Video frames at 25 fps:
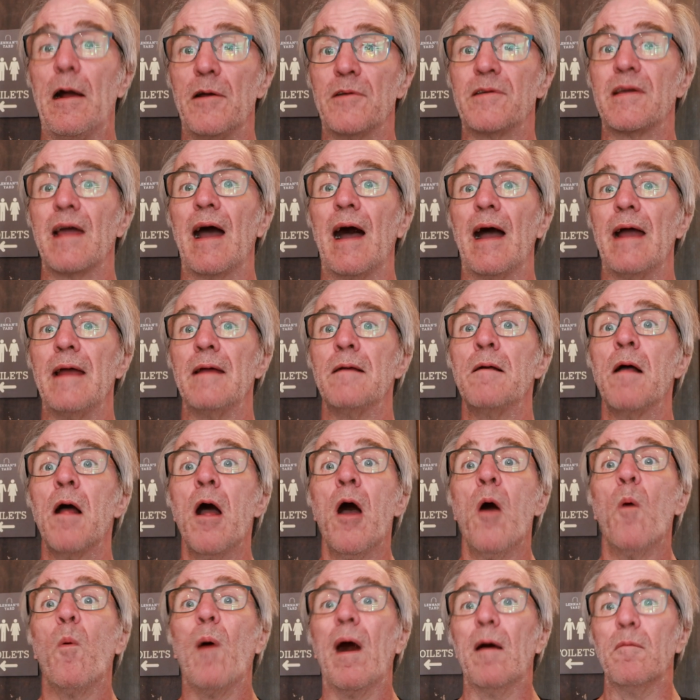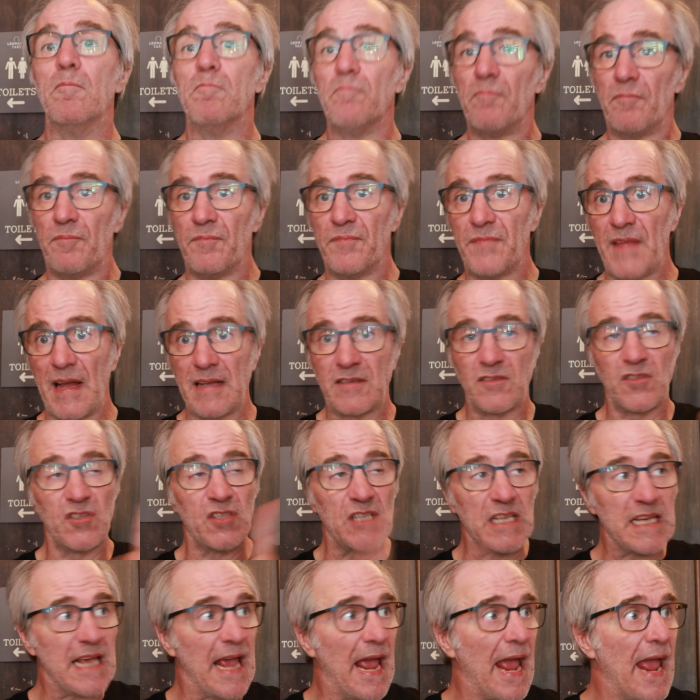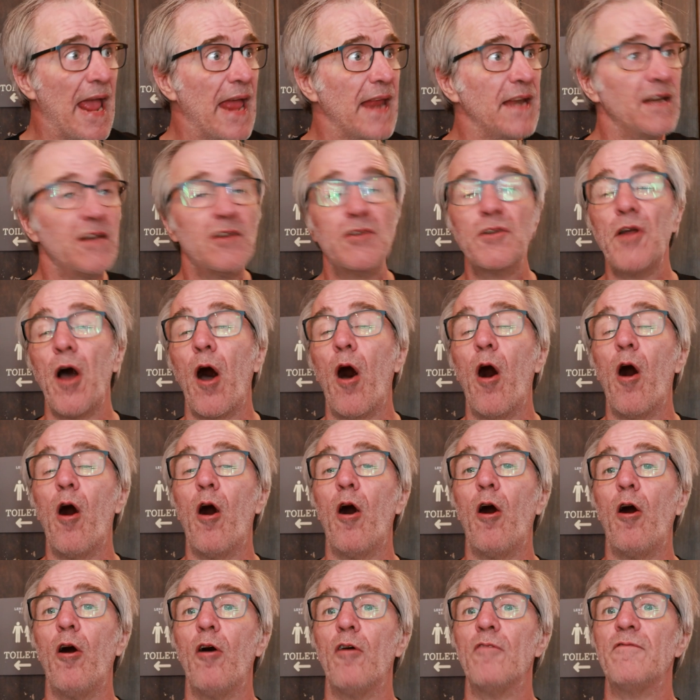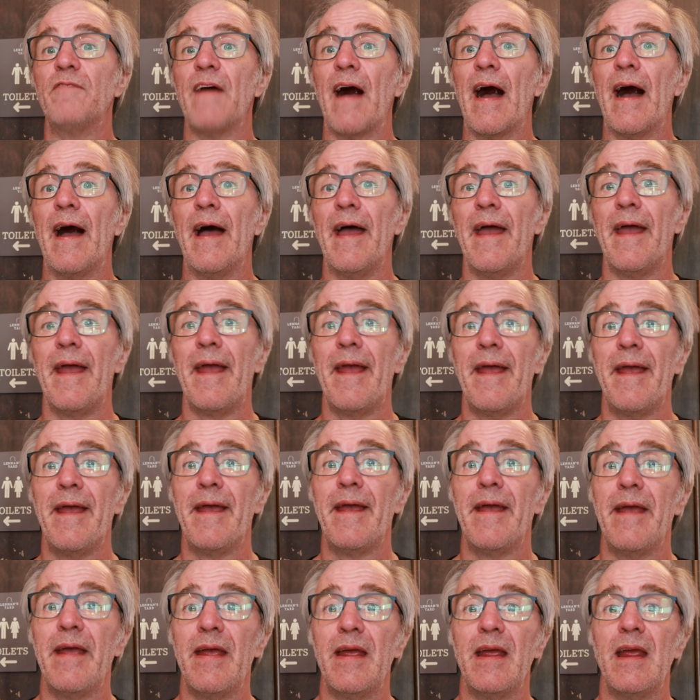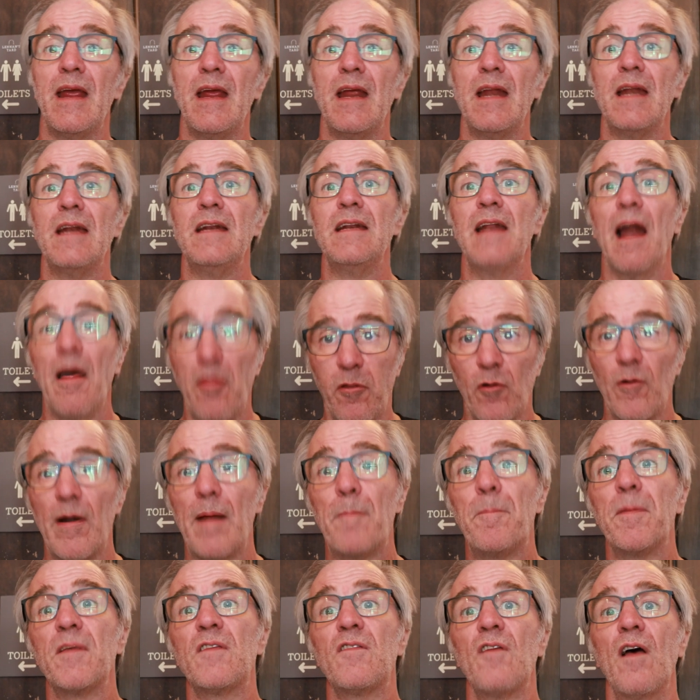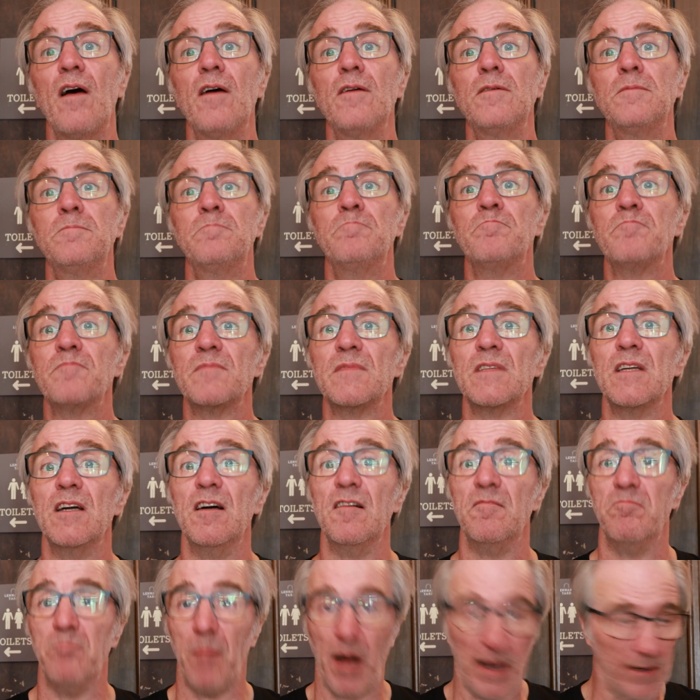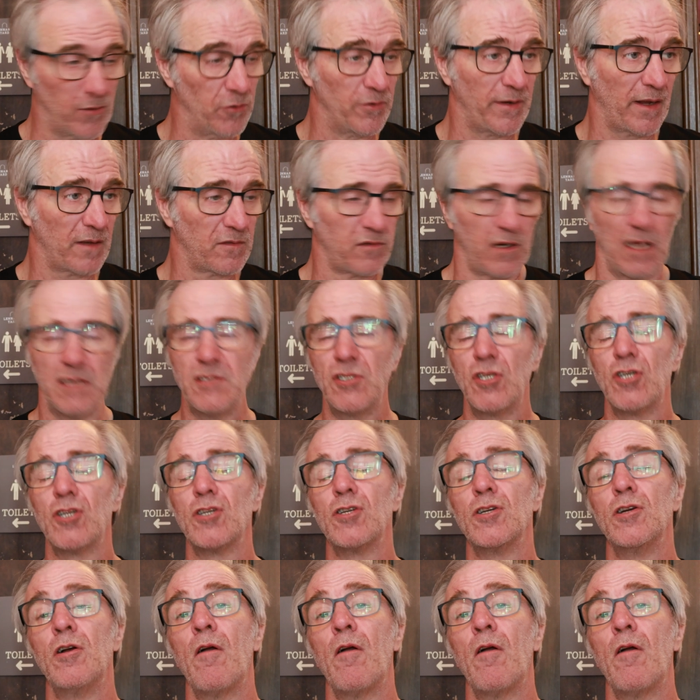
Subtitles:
Okay, well, that's the end of another episode of Michael Does Lunch.